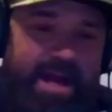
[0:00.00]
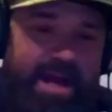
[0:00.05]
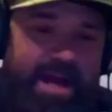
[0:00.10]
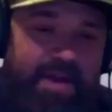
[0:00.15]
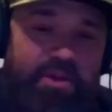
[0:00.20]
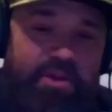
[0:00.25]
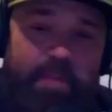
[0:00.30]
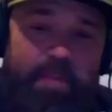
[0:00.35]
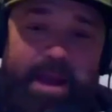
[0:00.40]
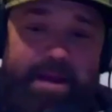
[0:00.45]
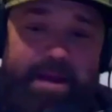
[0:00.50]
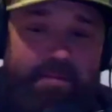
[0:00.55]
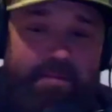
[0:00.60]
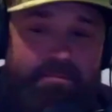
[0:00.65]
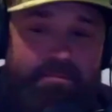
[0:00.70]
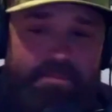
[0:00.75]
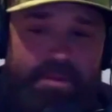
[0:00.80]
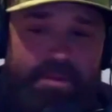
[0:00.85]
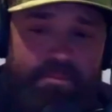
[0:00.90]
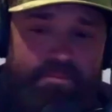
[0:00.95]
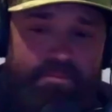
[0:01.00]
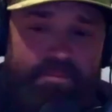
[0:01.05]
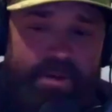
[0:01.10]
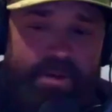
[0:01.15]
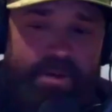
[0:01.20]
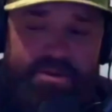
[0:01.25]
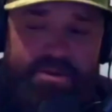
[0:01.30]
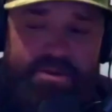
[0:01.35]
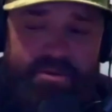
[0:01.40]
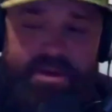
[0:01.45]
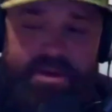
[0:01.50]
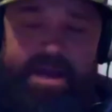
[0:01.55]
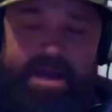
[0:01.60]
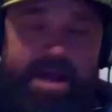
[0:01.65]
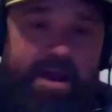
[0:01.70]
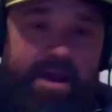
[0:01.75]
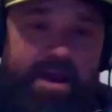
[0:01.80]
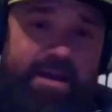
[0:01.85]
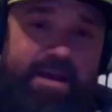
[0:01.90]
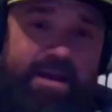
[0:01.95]
And you might book a
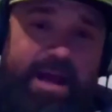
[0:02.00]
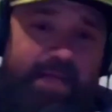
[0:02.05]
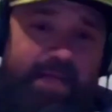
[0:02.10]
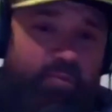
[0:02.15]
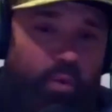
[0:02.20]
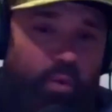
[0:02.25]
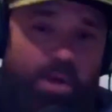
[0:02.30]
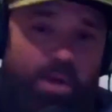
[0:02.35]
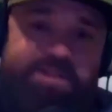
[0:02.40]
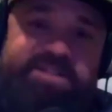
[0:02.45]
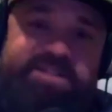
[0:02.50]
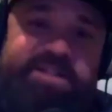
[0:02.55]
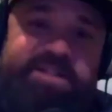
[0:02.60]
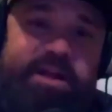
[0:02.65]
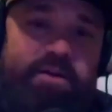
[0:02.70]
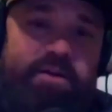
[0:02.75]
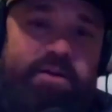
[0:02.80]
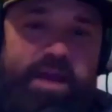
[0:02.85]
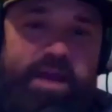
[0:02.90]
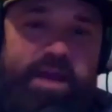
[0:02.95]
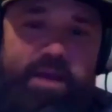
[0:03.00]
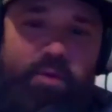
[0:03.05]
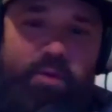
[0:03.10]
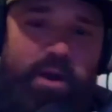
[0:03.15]
3-day hunt and have one stellar day,